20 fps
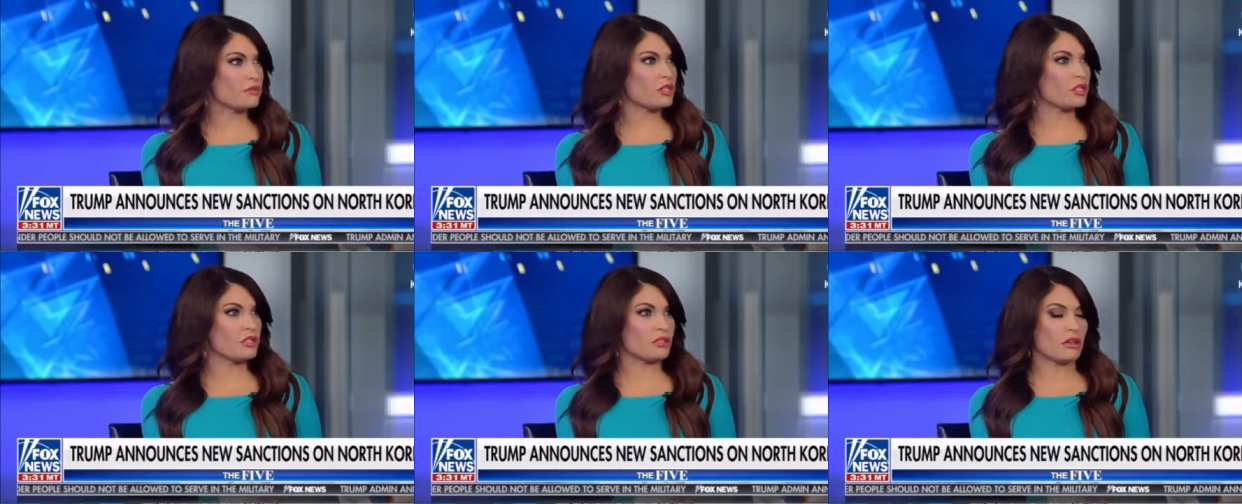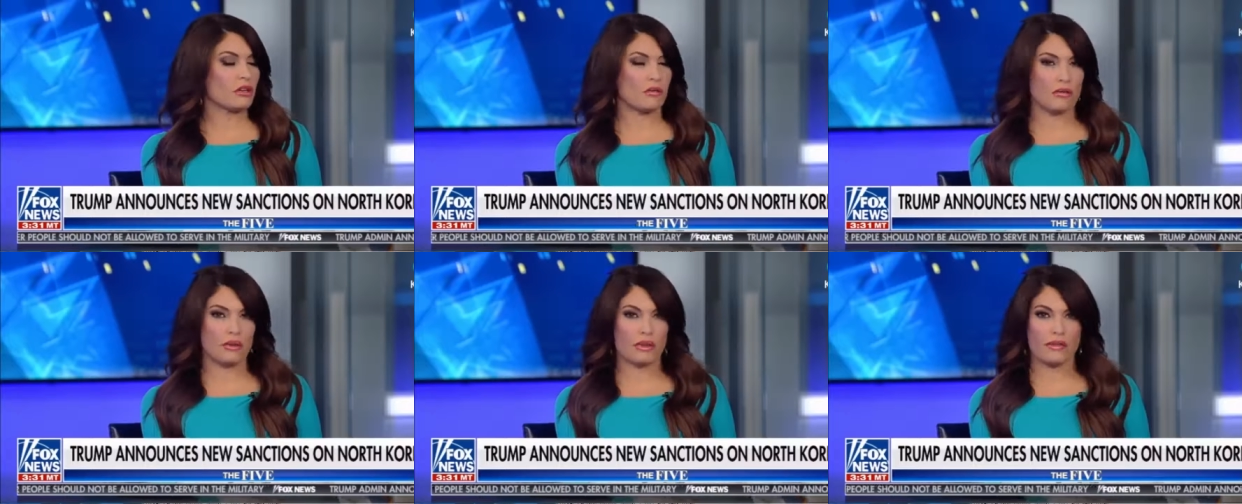
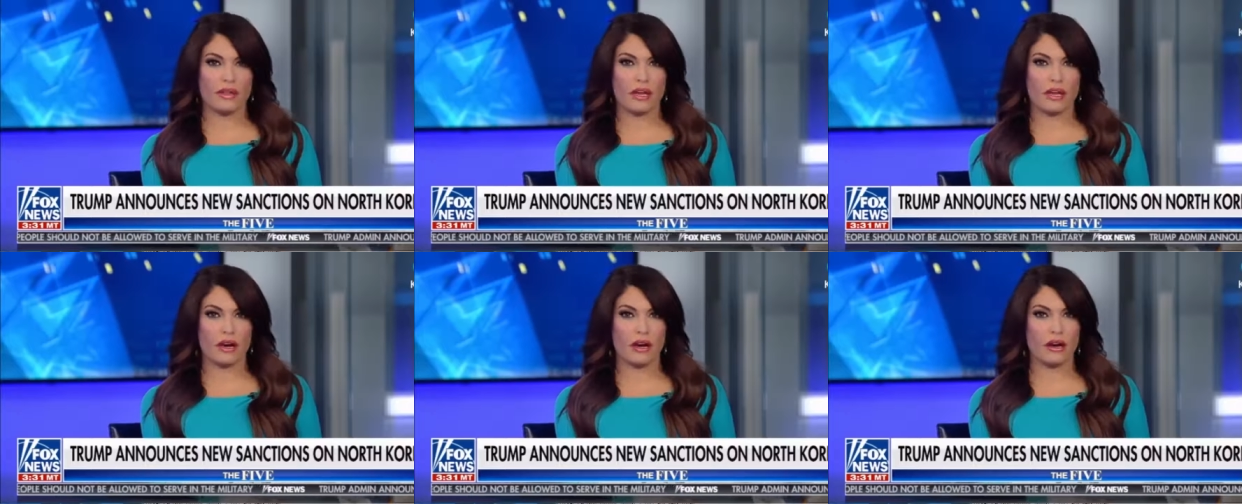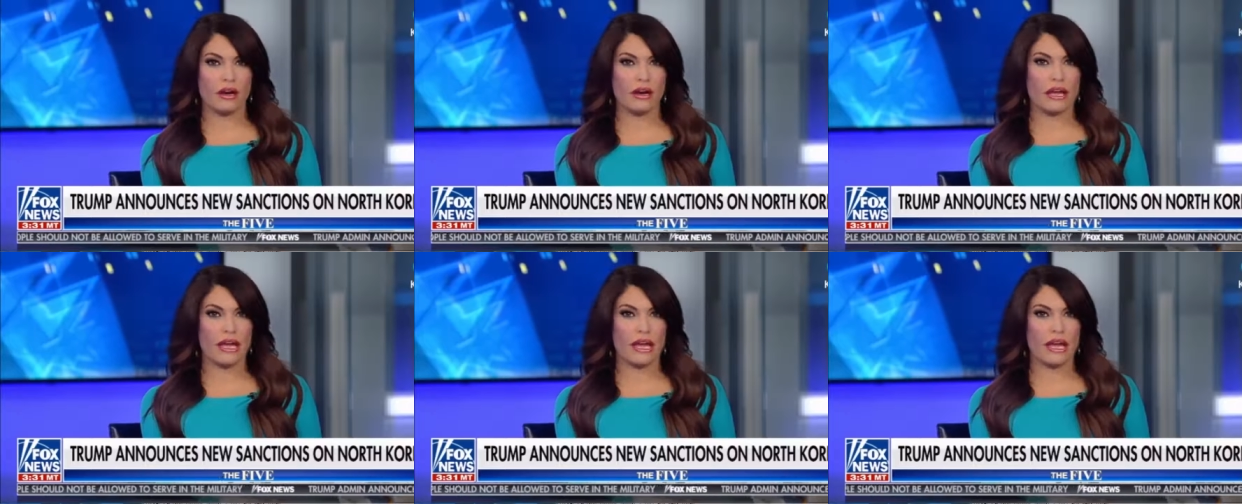She's going
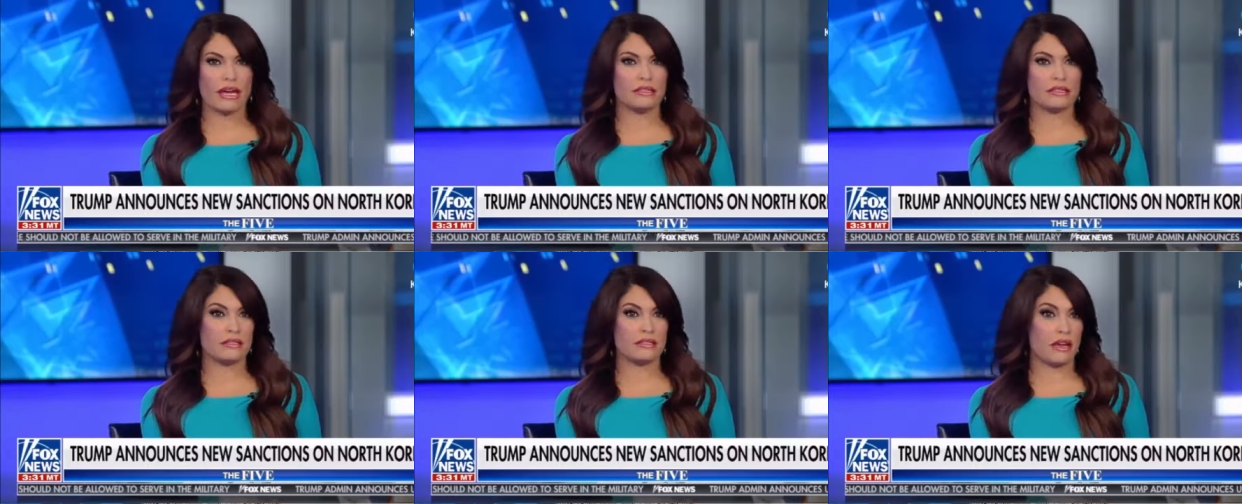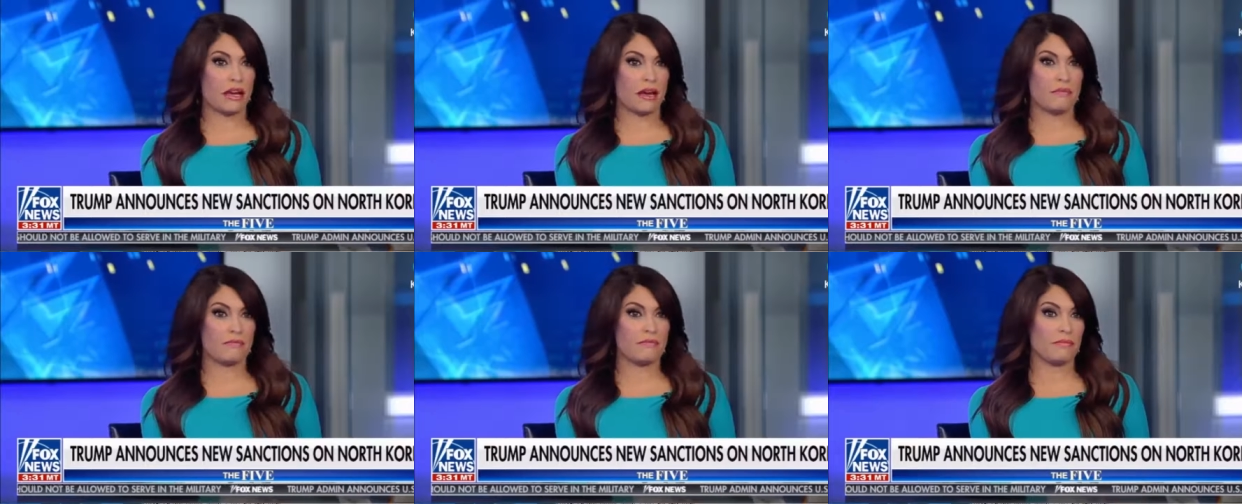there,
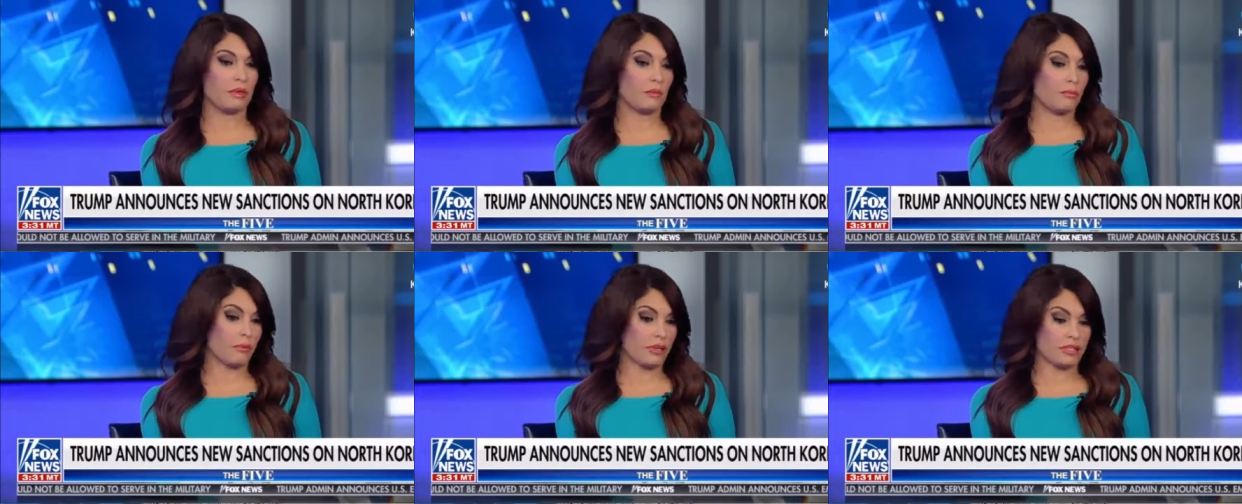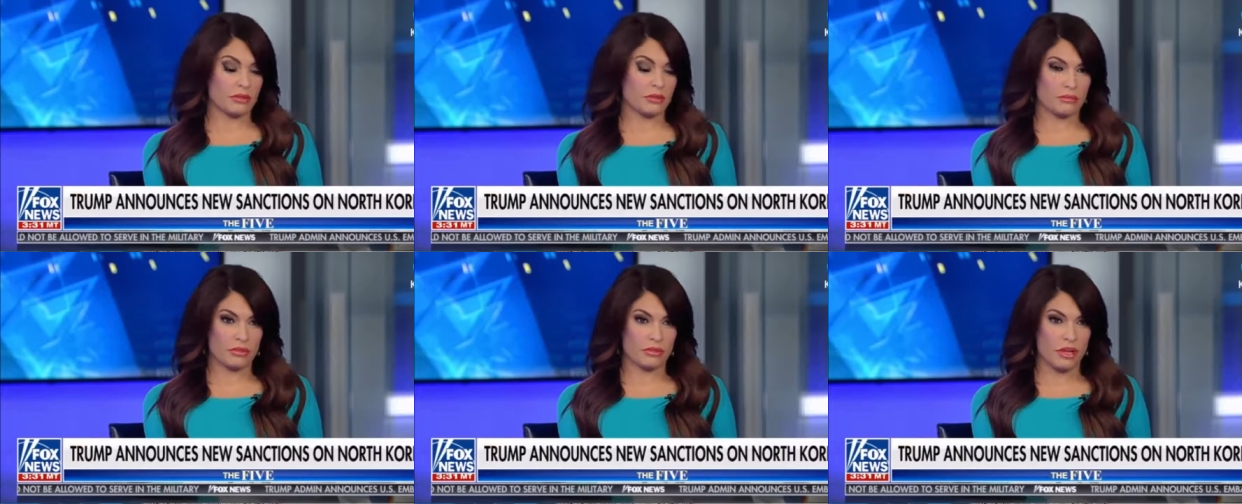and the
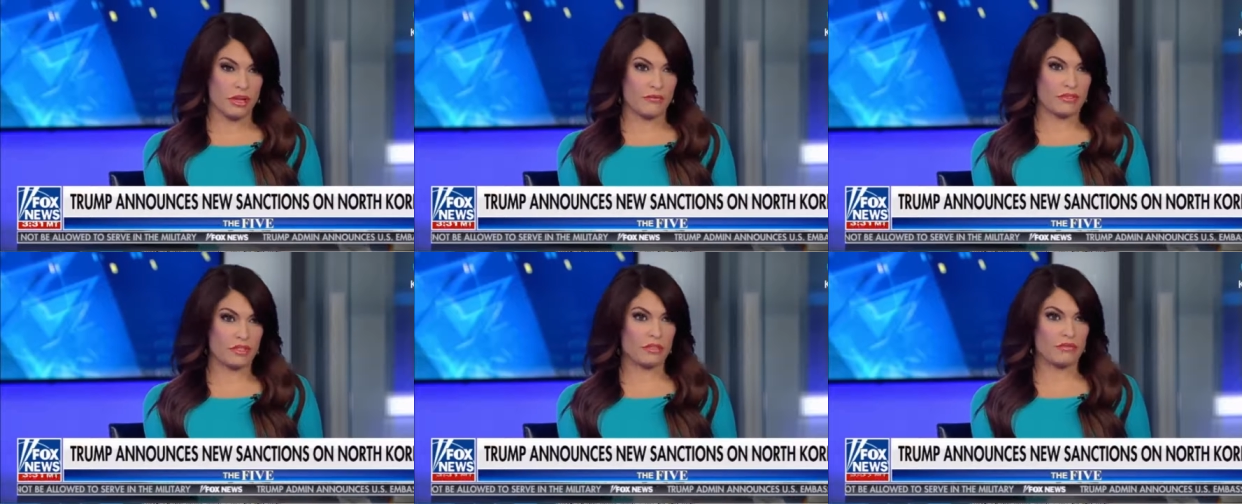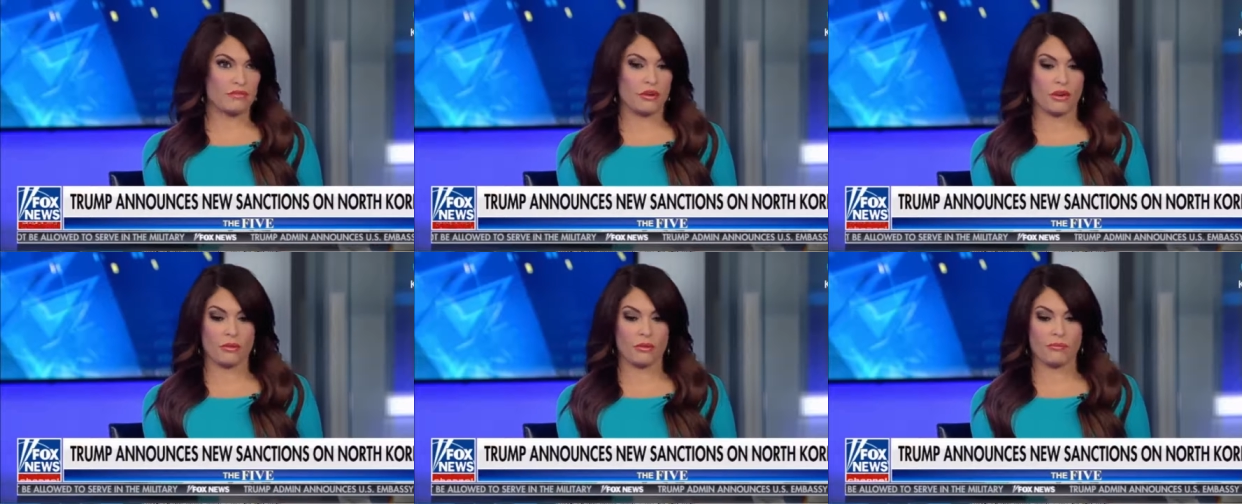president was
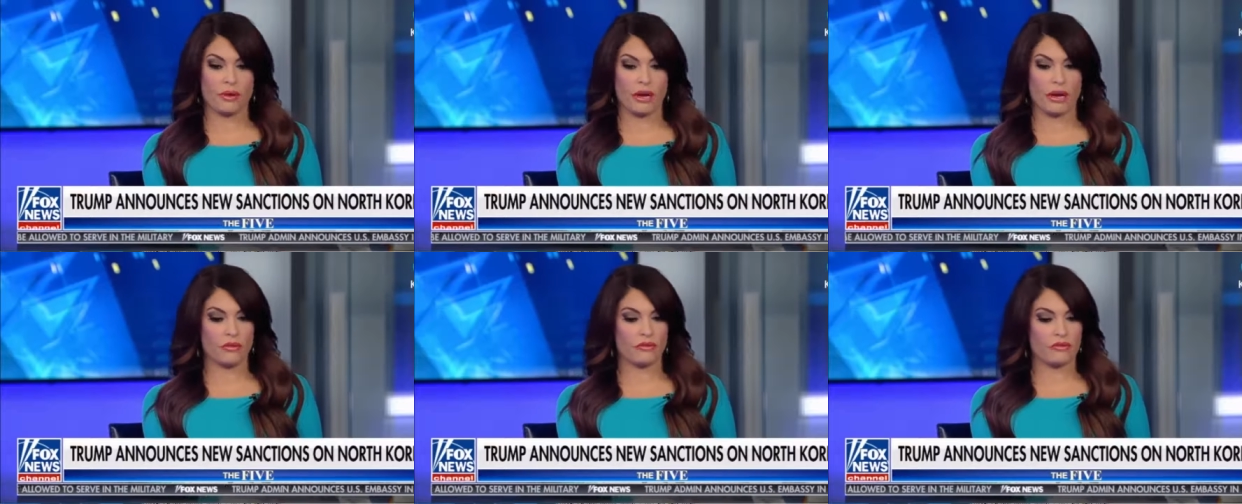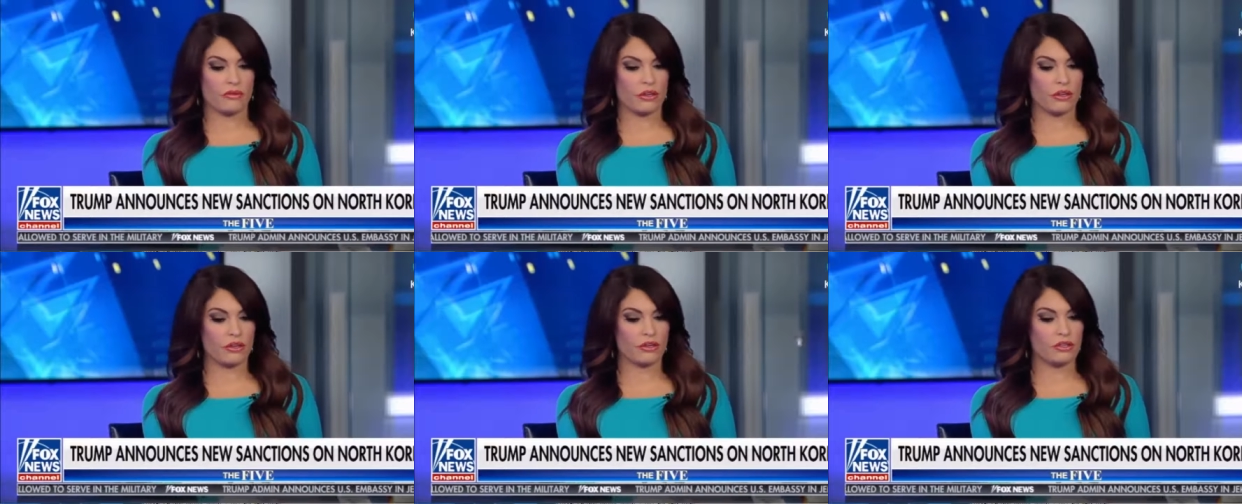obviously very proud
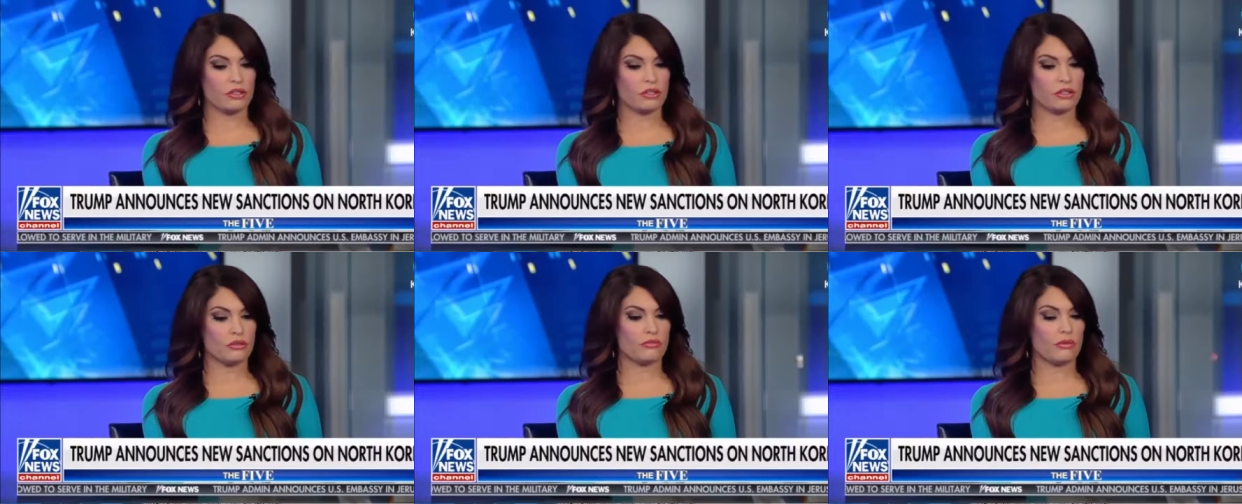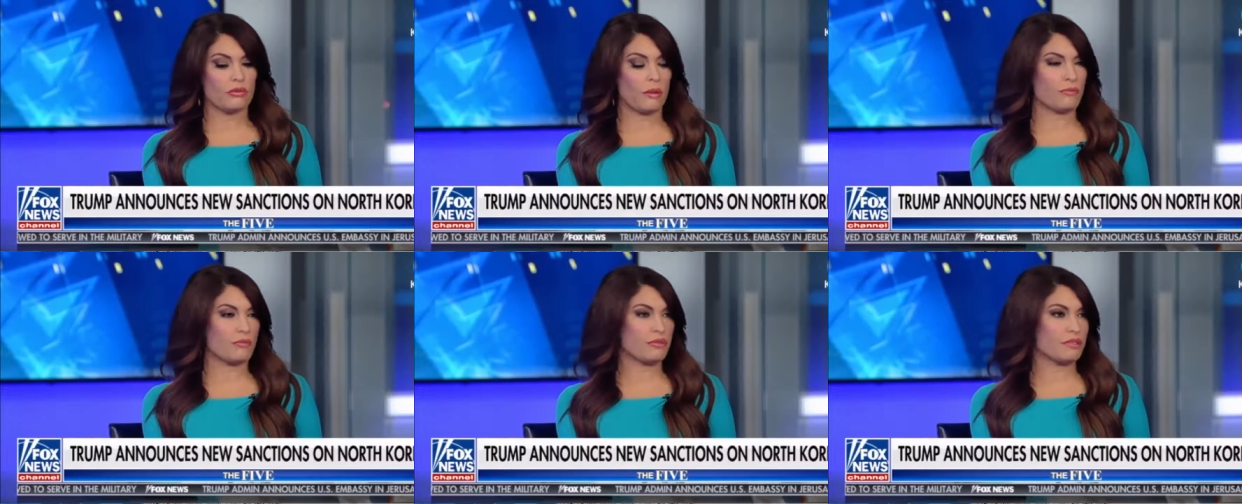of her
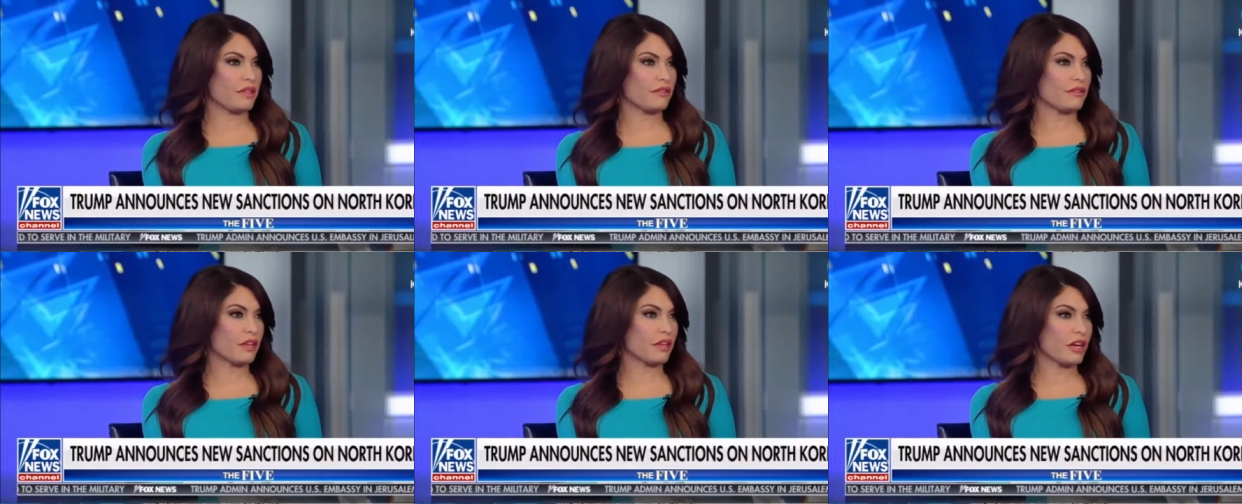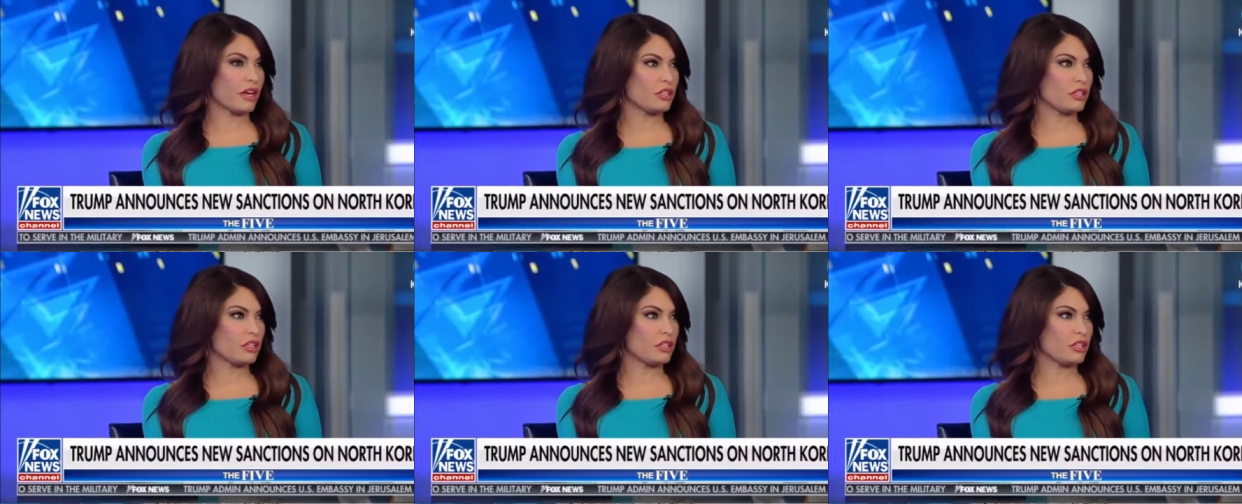to represent the